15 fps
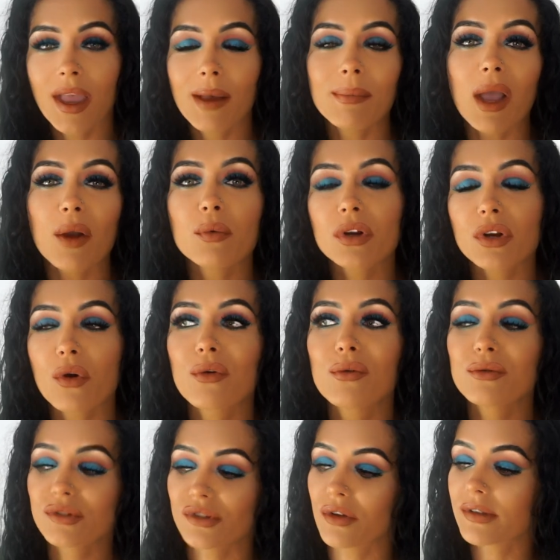But I want to
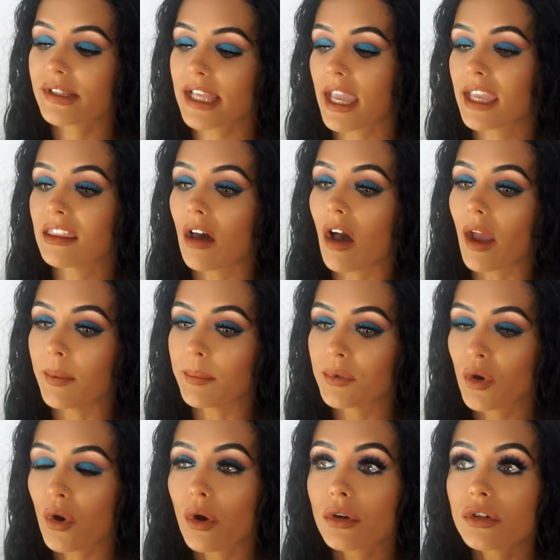also say that I'm
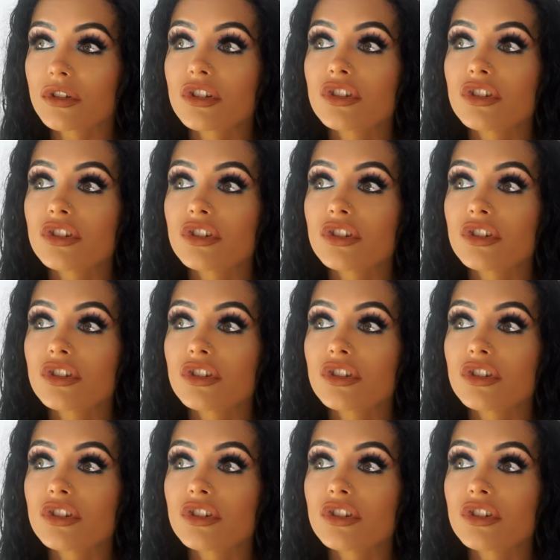not